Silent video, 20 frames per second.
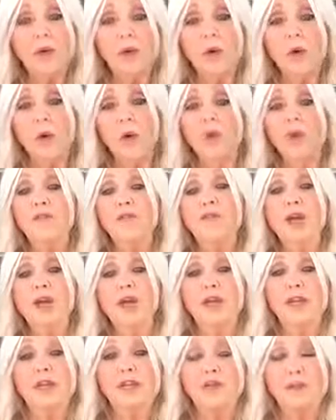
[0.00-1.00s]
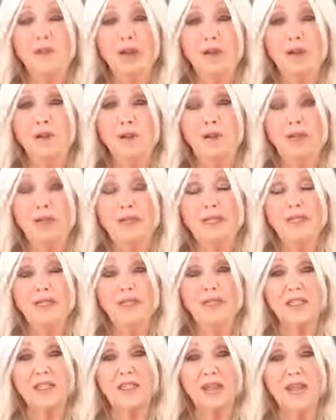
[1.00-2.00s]
all of that is being
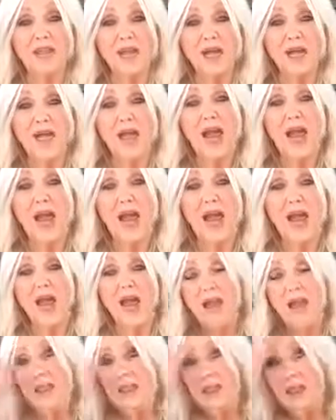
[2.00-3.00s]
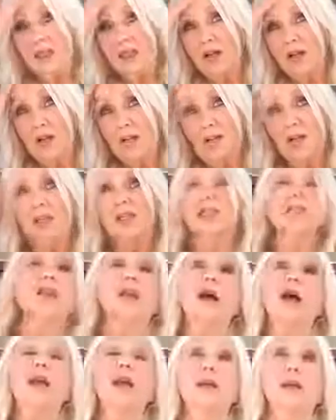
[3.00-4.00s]
released. And it's
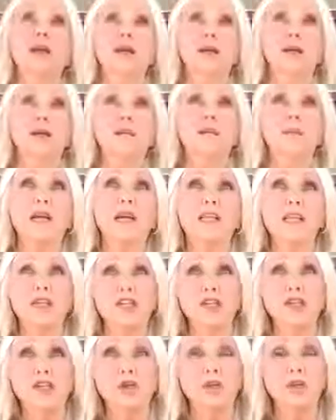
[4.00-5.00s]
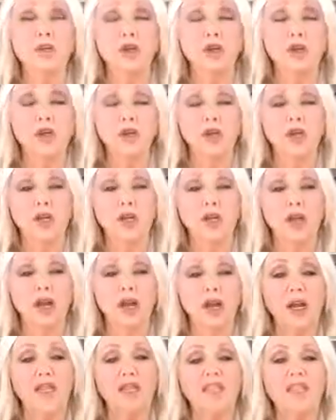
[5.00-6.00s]
like my teacher would call it
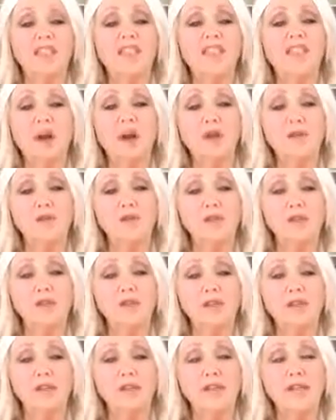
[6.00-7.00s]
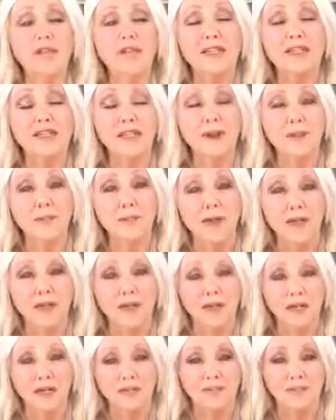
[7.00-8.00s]
a self-cleansing
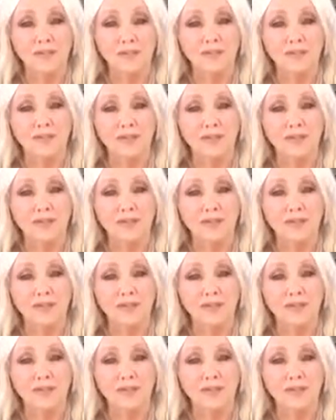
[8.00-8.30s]
mechanism.